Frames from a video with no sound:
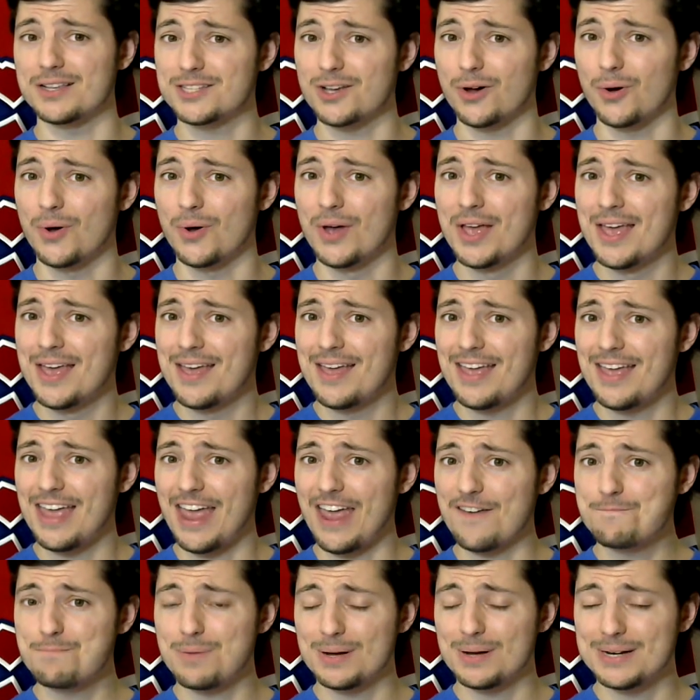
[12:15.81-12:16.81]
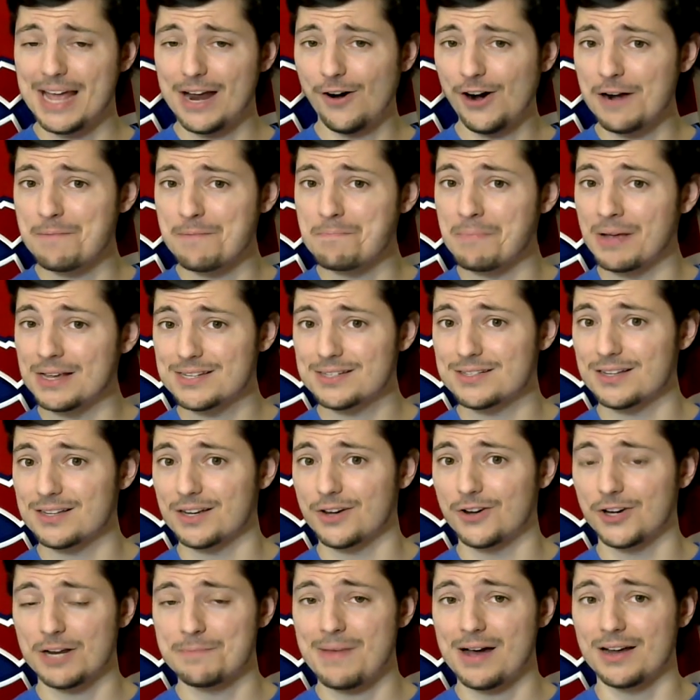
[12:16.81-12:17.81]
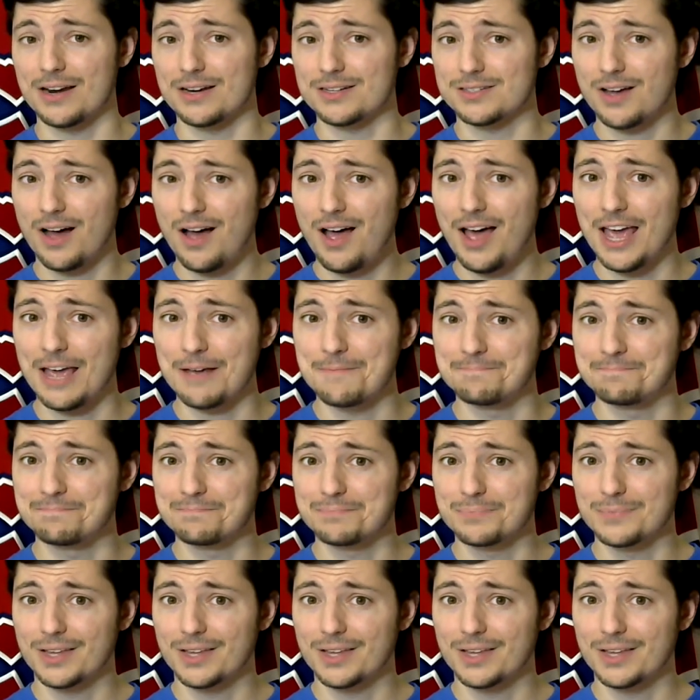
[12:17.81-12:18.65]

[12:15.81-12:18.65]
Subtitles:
So if Panarin misses a good amount of time,